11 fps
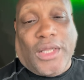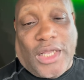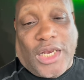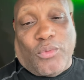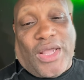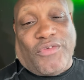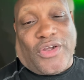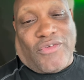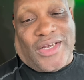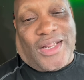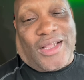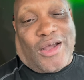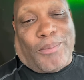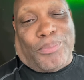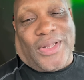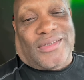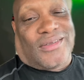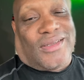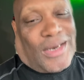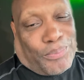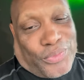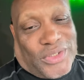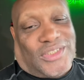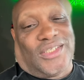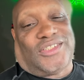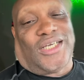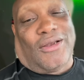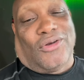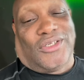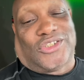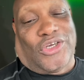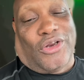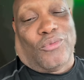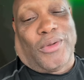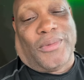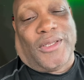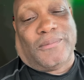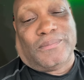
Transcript: Anyway, have a great day. God bless, and I appreciate y'all on this journey with me.